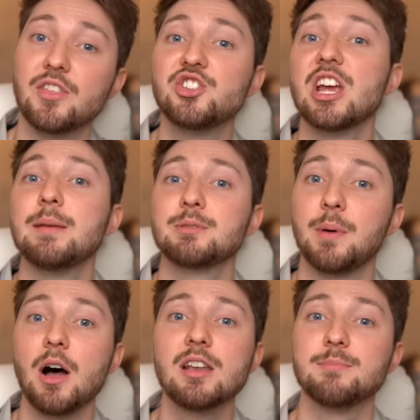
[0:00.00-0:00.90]
the James
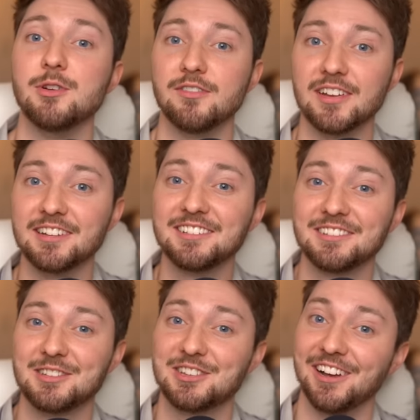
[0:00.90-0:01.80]
Bond movie.
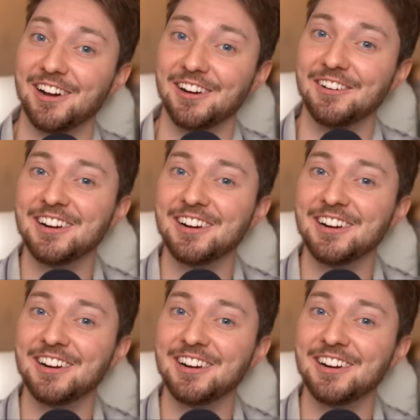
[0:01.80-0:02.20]
So,